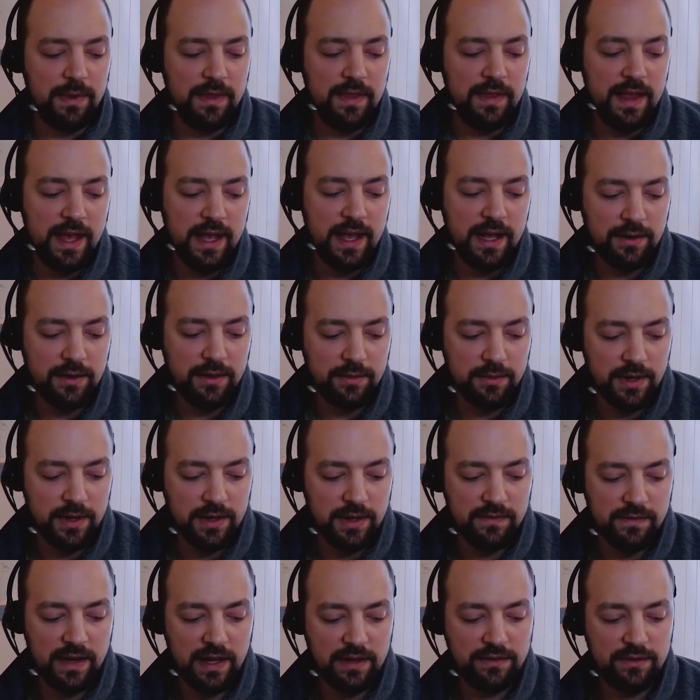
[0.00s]
And then
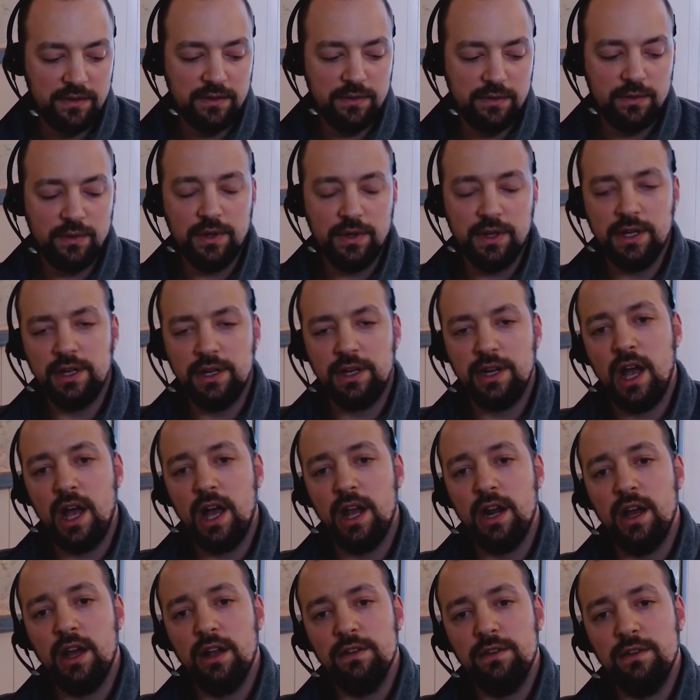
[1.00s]
investors really
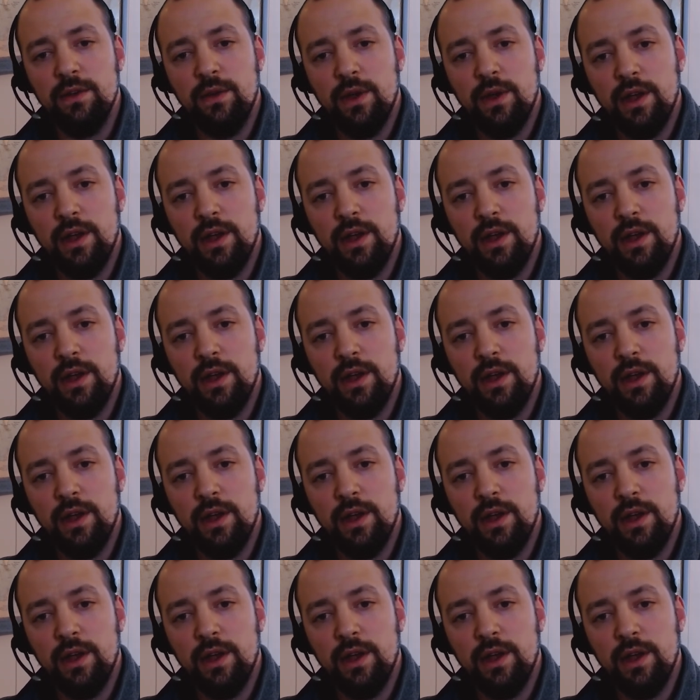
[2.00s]
caught onto